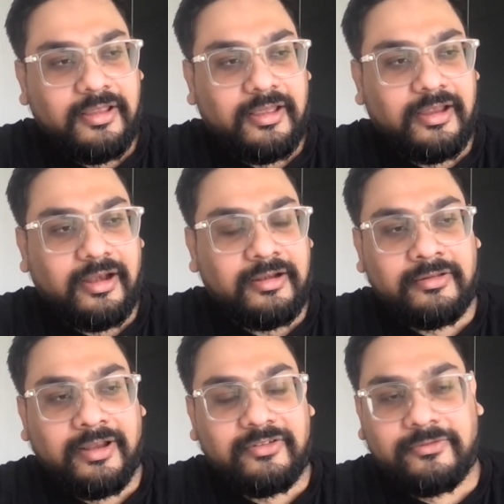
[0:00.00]
And
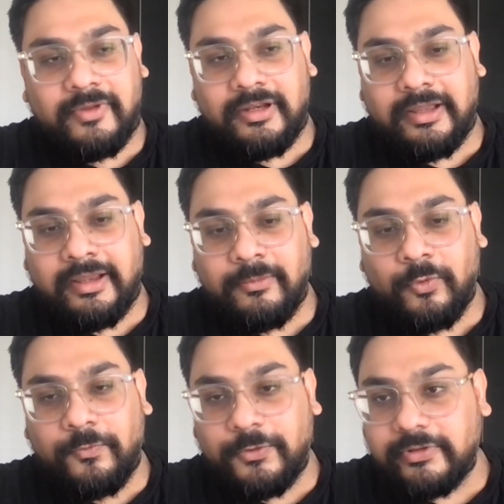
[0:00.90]
that's when I
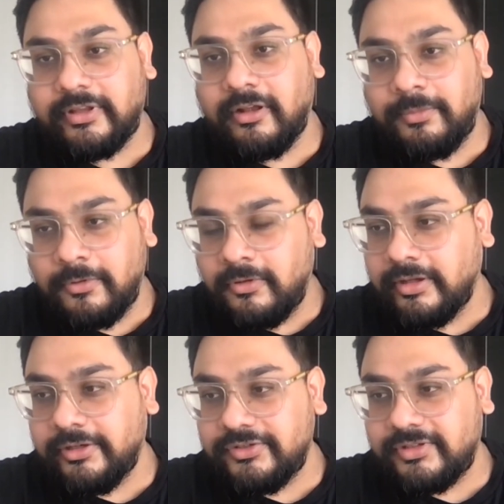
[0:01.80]
moved to Singapore
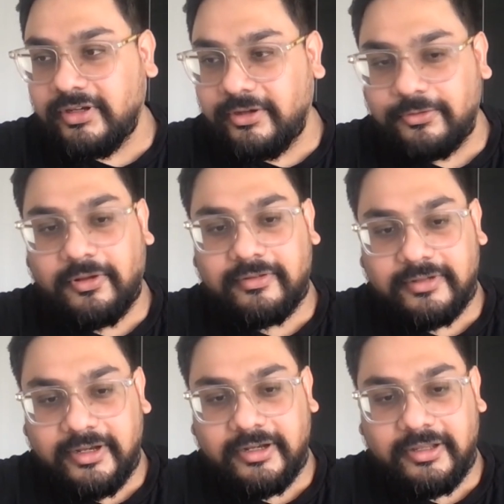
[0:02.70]
initially in
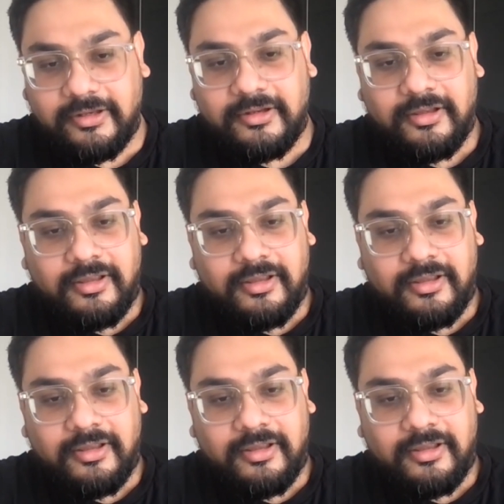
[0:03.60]
2018.